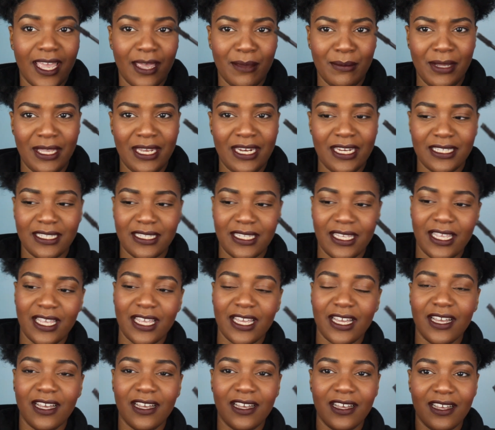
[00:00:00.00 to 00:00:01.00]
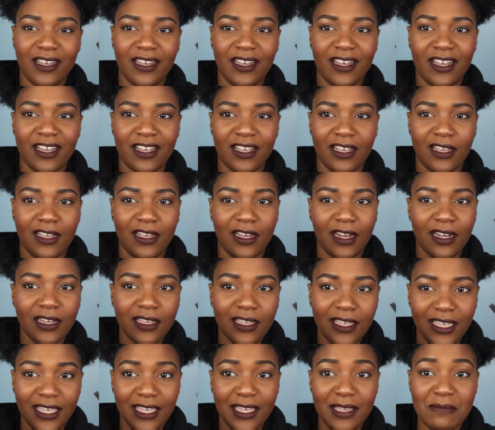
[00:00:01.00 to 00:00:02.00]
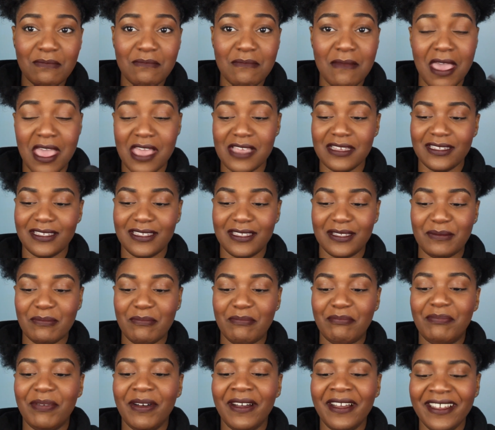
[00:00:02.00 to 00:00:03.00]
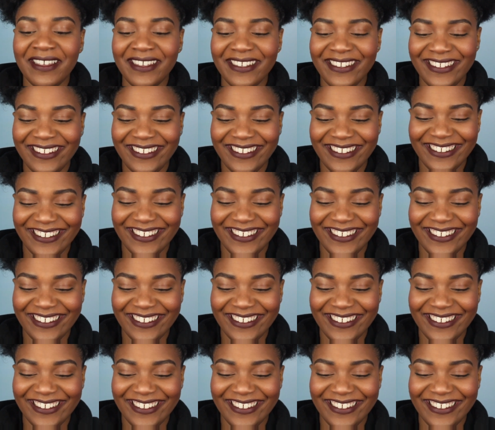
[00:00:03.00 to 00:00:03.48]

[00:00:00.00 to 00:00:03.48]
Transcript: I mean, it's like a gunky mess, but